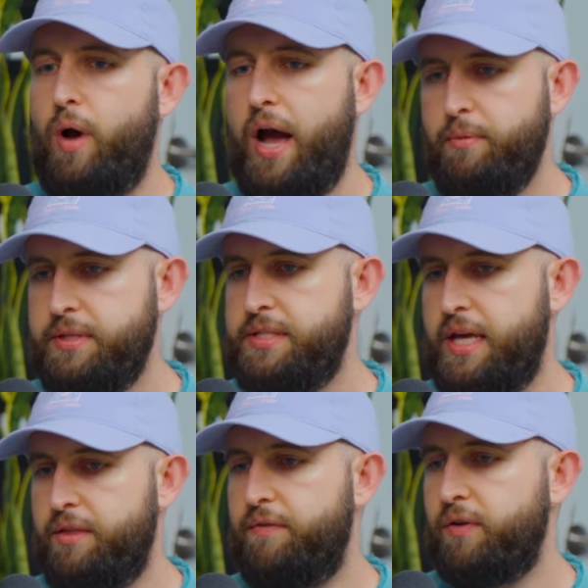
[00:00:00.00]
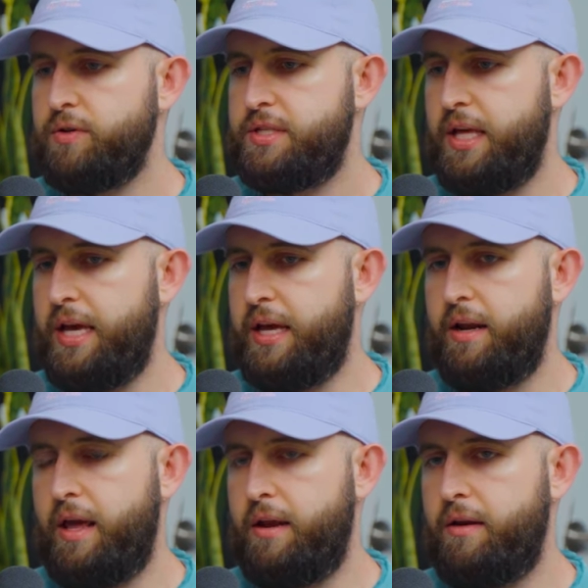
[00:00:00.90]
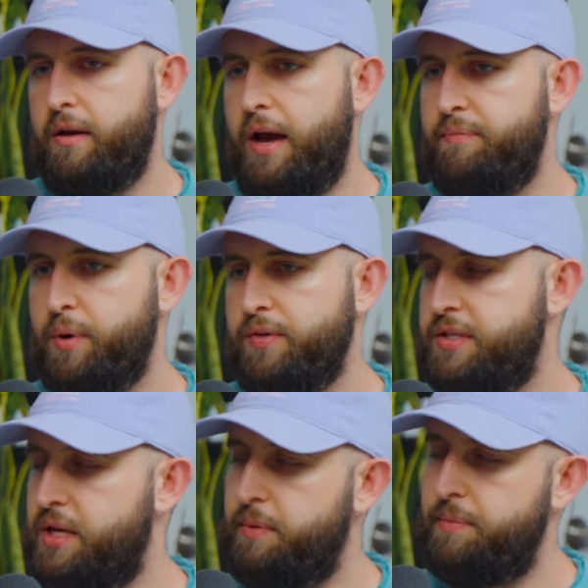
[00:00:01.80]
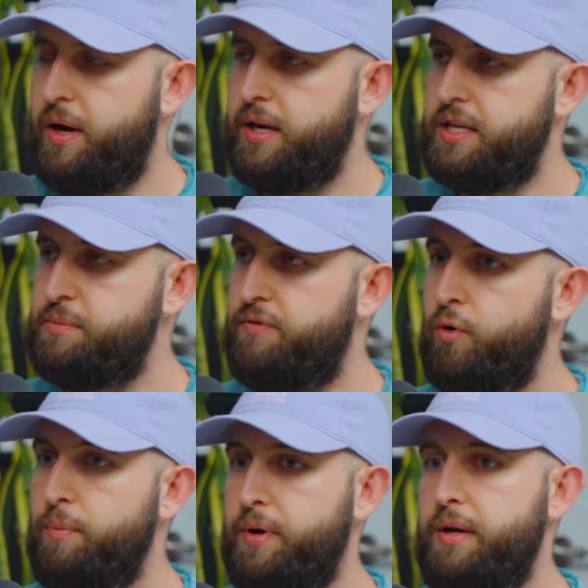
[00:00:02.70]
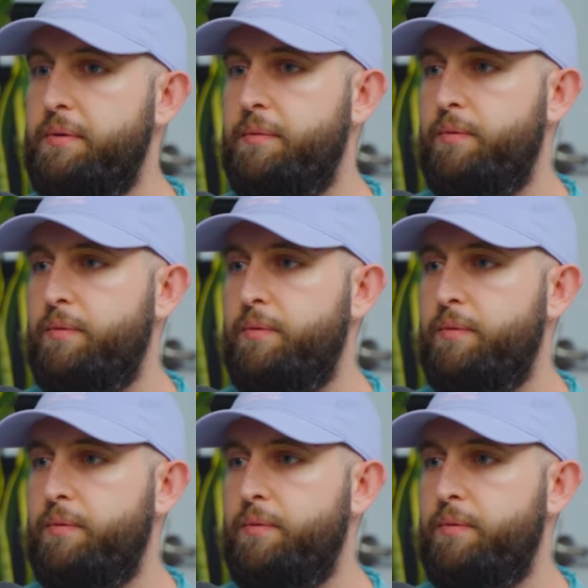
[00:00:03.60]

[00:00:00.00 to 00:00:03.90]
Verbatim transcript: I would say the first thing, and, and I've brought this up on the podcast before, but